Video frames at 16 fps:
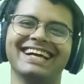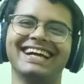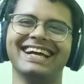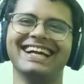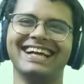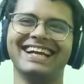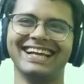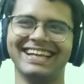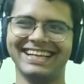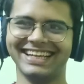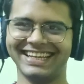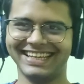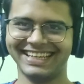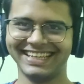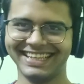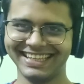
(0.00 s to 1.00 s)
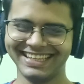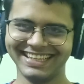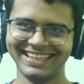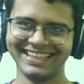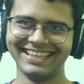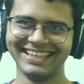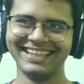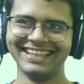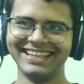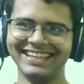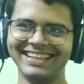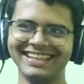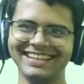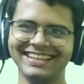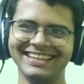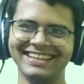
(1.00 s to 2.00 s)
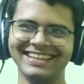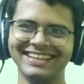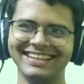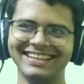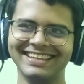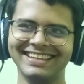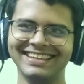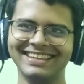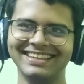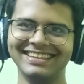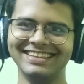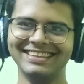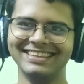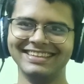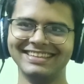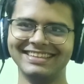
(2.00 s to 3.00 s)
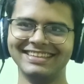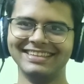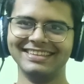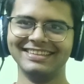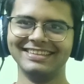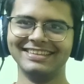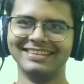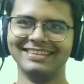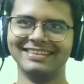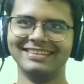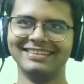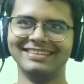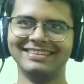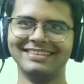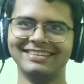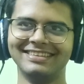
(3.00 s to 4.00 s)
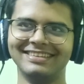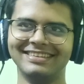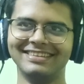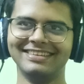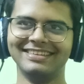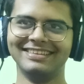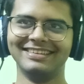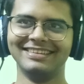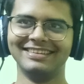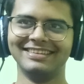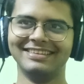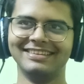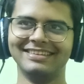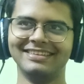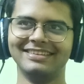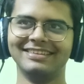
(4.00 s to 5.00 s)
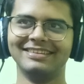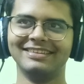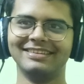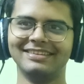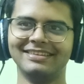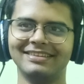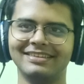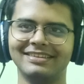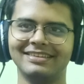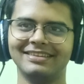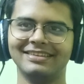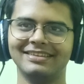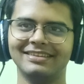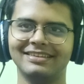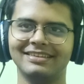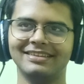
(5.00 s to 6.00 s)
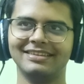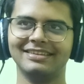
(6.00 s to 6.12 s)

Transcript: (no one is talking)